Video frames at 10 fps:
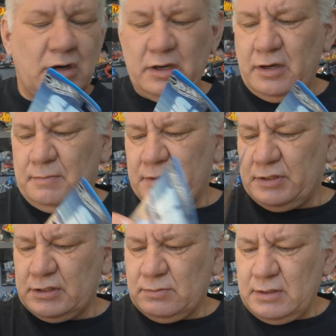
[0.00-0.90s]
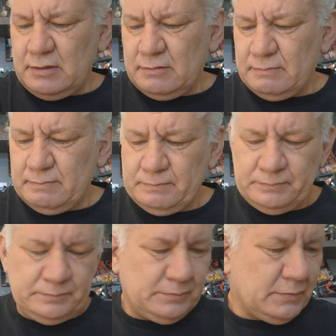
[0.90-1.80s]
I open this one.
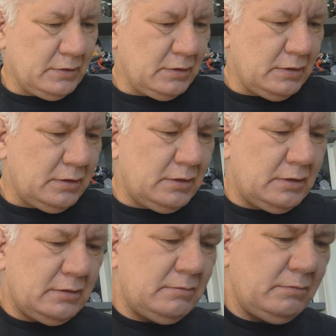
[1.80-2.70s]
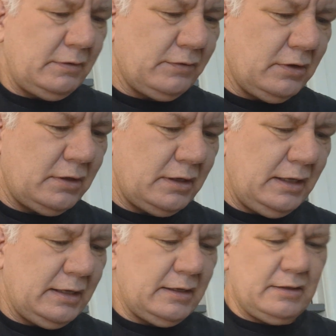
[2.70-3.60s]
We've got
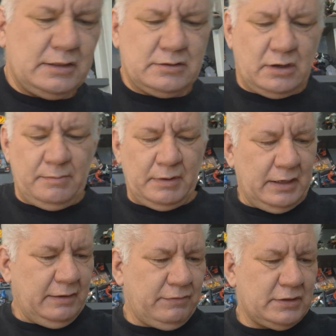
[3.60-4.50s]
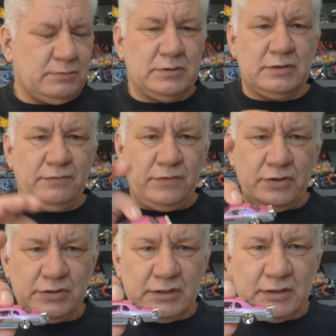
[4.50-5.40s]
here, this, I believe this was the
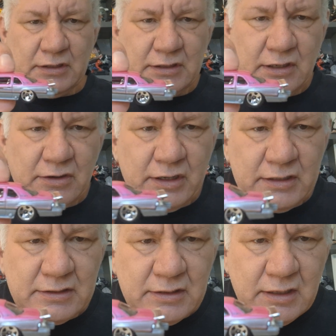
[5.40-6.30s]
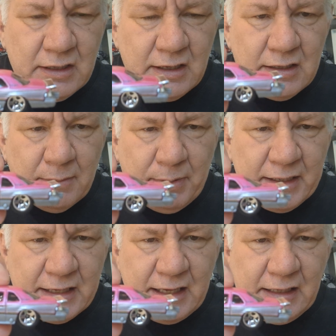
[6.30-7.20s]
first in the series, the
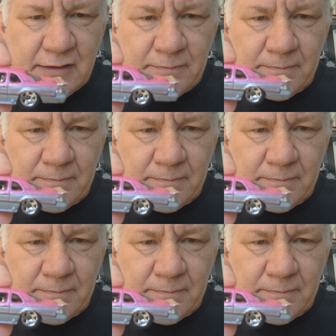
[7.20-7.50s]
Pinky.